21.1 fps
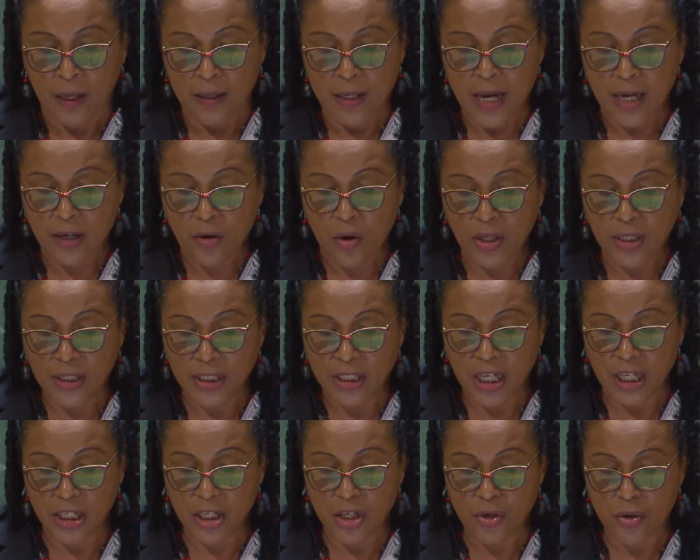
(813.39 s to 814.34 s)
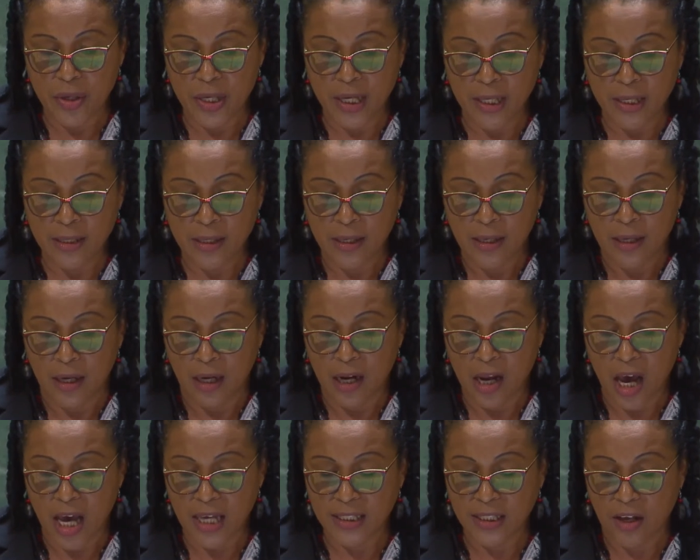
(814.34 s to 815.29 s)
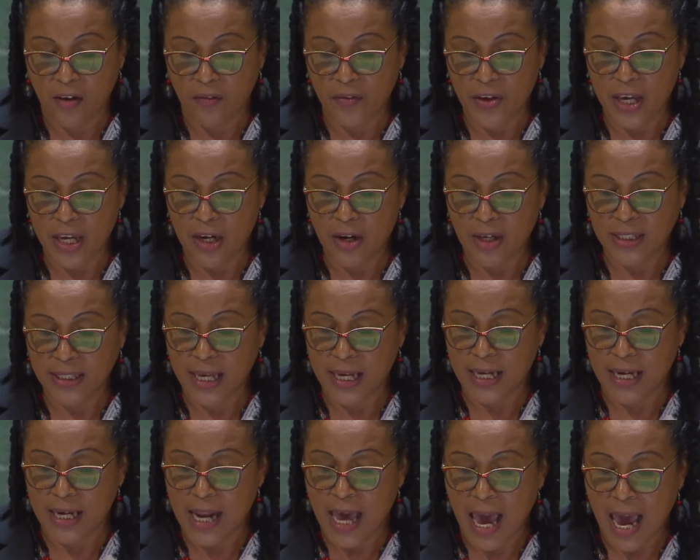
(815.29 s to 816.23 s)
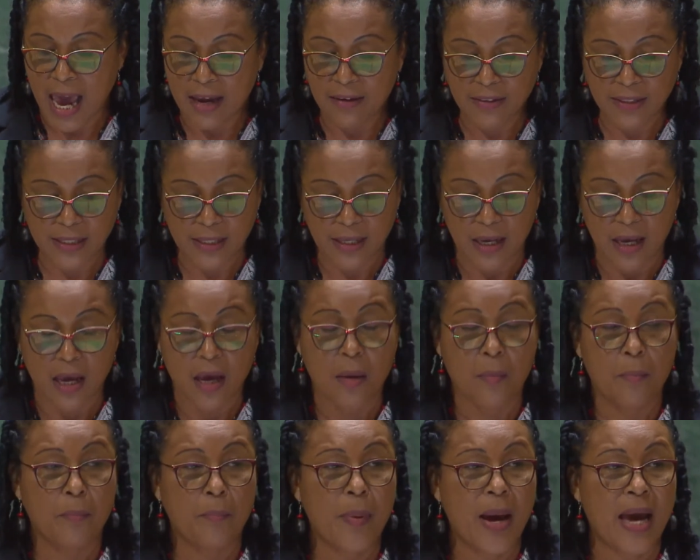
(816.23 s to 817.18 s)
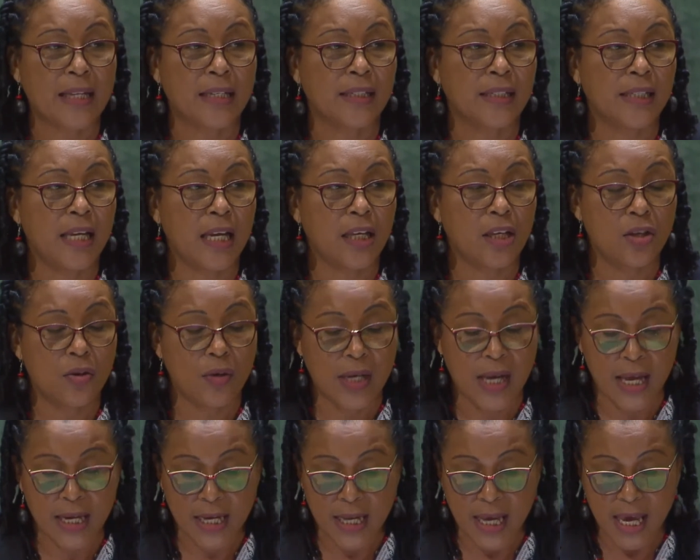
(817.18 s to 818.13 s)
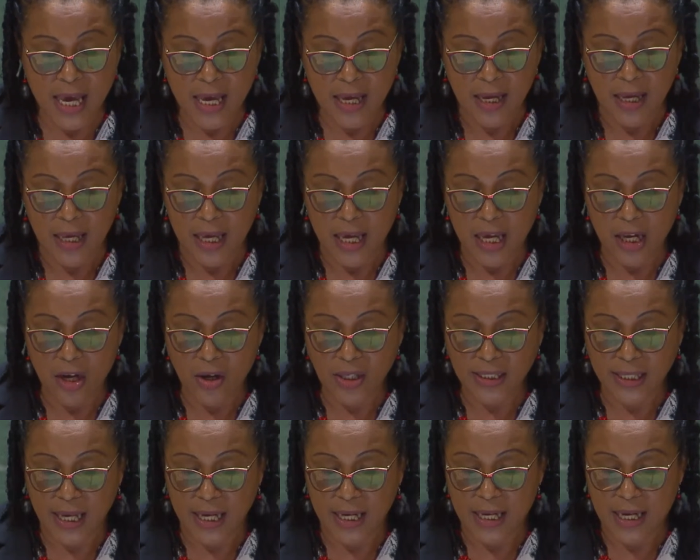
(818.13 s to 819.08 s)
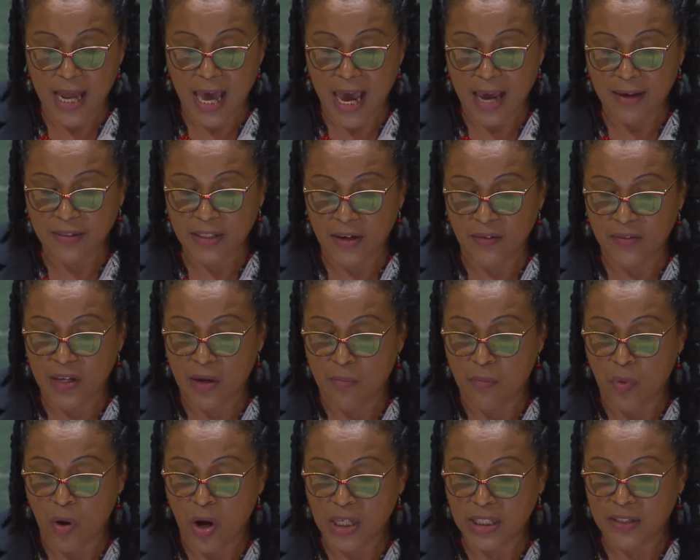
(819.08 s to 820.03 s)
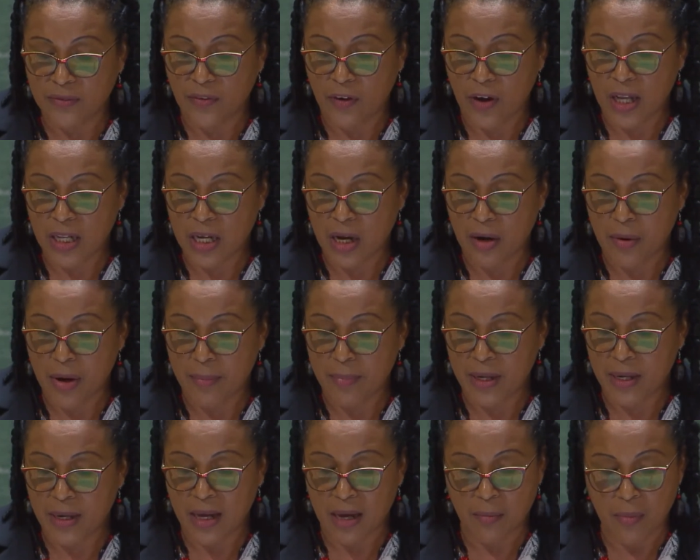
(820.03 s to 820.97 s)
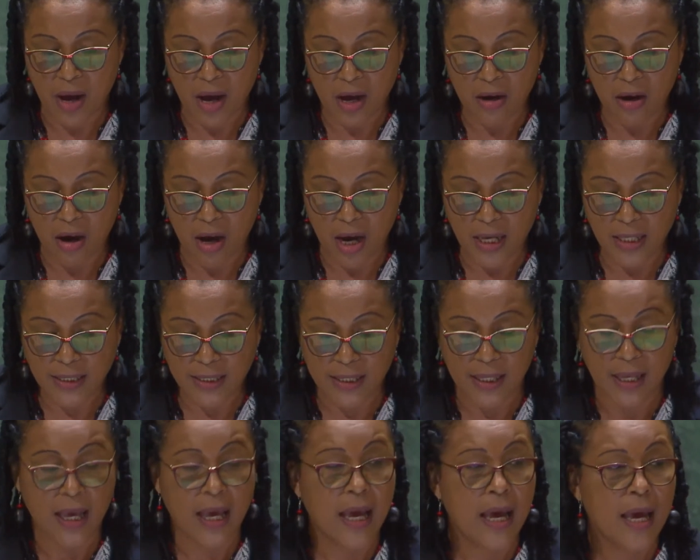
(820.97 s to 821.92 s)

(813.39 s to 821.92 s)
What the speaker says: The continuing loss of innocent lives, particularly innocent lives of the most vulnerable among us,